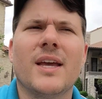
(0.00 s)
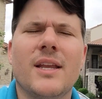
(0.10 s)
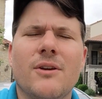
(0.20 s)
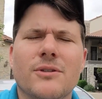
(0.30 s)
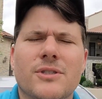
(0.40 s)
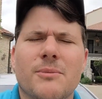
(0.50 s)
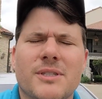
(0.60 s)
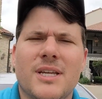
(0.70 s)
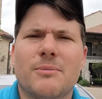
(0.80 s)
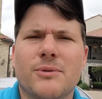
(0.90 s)
And here are some
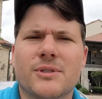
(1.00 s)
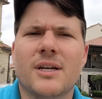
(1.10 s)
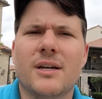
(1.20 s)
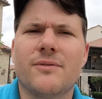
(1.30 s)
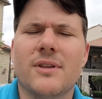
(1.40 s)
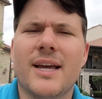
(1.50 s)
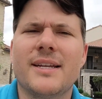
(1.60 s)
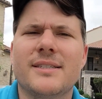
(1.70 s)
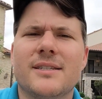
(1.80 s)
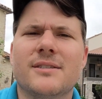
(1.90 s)
examples of the
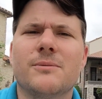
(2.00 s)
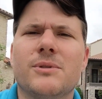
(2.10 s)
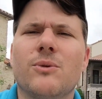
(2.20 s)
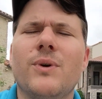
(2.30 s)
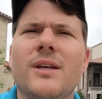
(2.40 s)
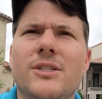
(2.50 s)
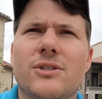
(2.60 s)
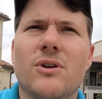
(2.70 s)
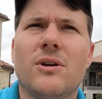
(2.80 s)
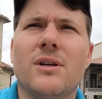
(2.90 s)
lighting systems that we
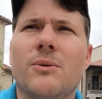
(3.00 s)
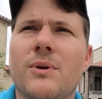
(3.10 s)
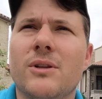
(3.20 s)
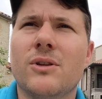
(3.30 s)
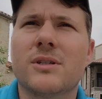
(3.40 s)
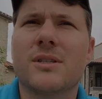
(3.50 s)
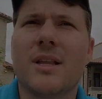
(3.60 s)
install and what it looks